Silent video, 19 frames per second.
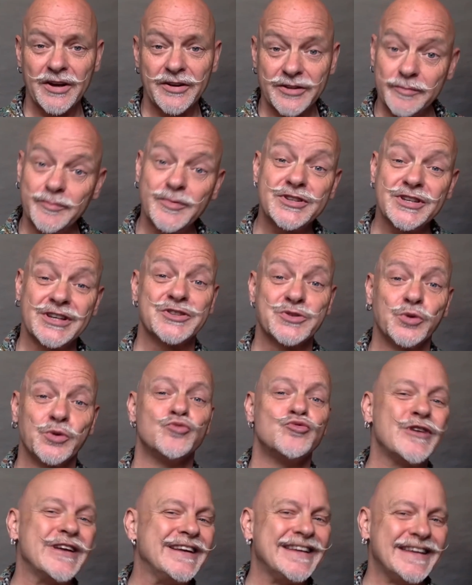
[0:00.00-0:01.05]
The music is all
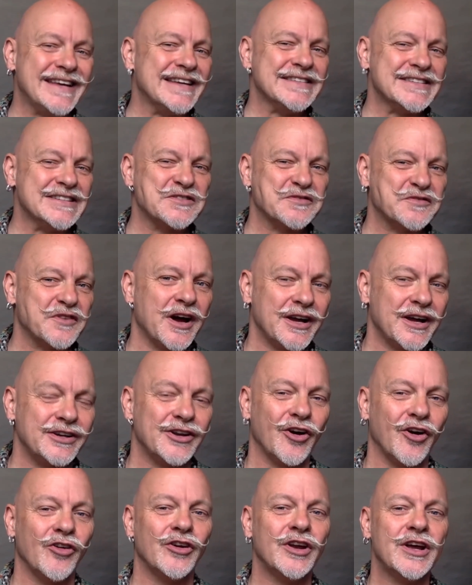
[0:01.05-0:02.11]
really easy to find
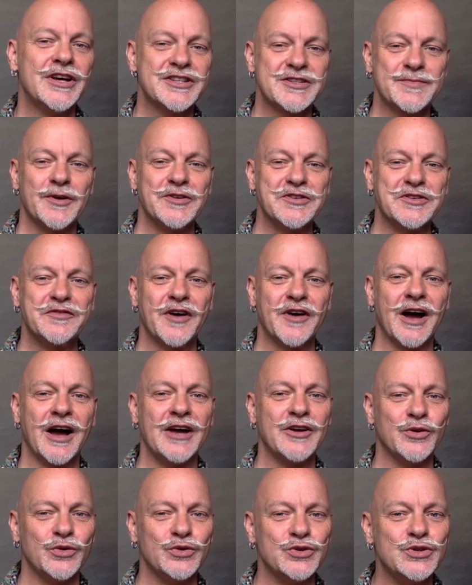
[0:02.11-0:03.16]
on
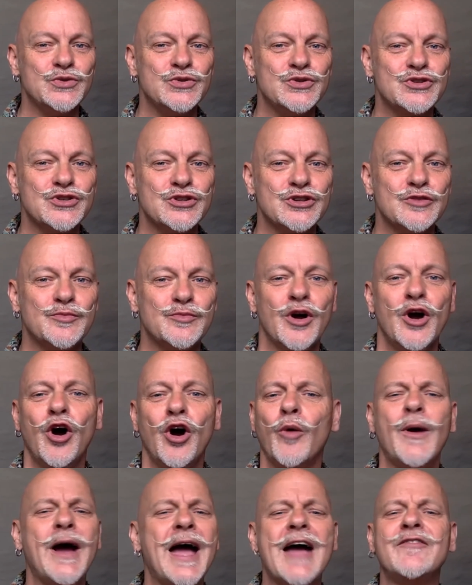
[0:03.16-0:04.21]
Spotify or YouTube
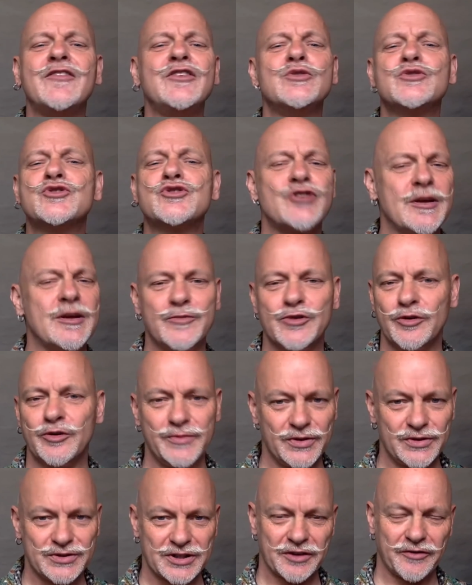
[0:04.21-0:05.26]
or wherever you stream your
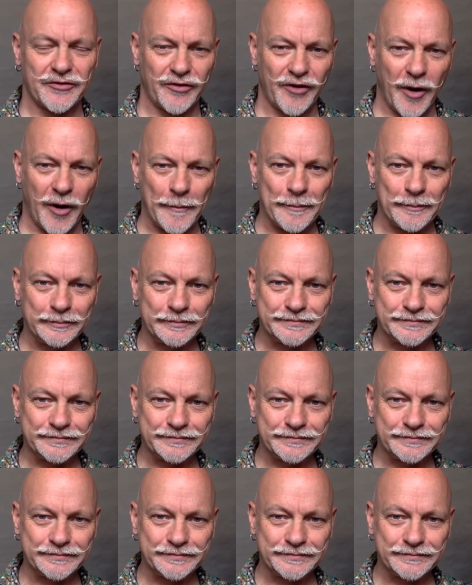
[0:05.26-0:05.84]
music from.